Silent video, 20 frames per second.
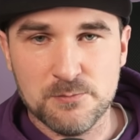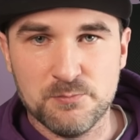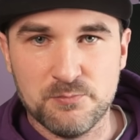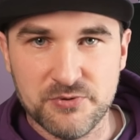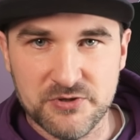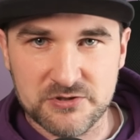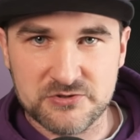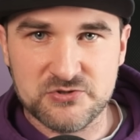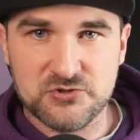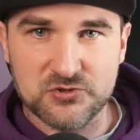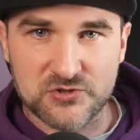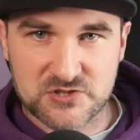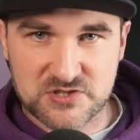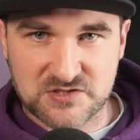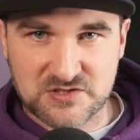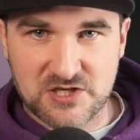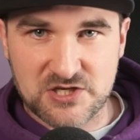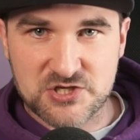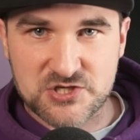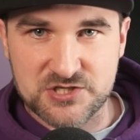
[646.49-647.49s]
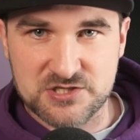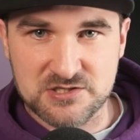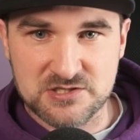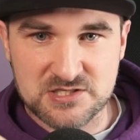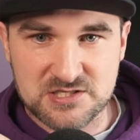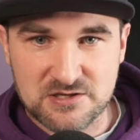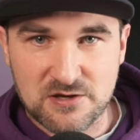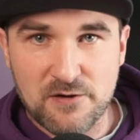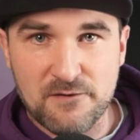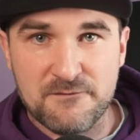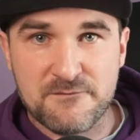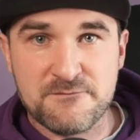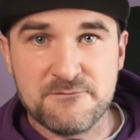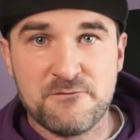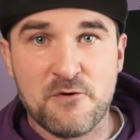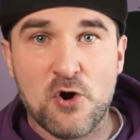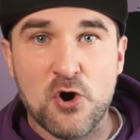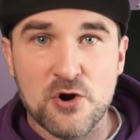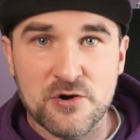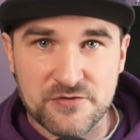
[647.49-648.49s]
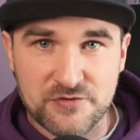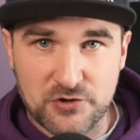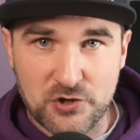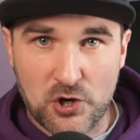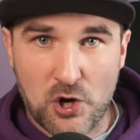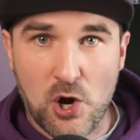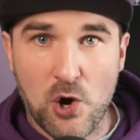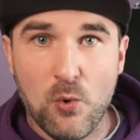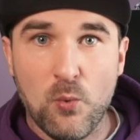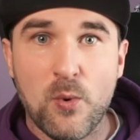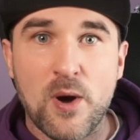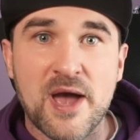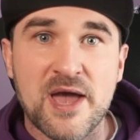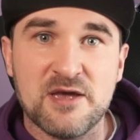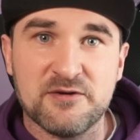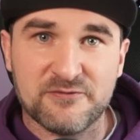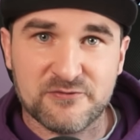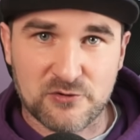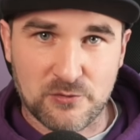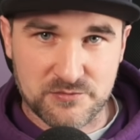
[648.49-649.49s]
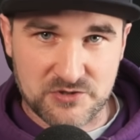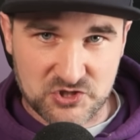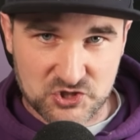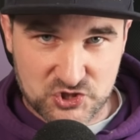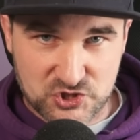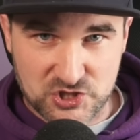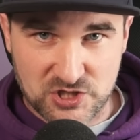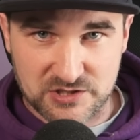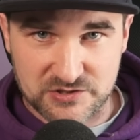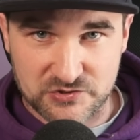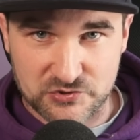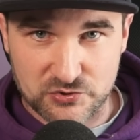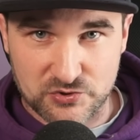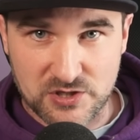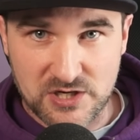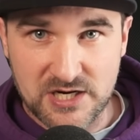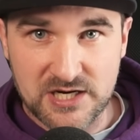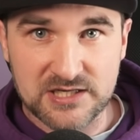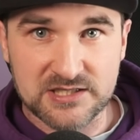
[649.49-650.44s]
build your stations further away from each other.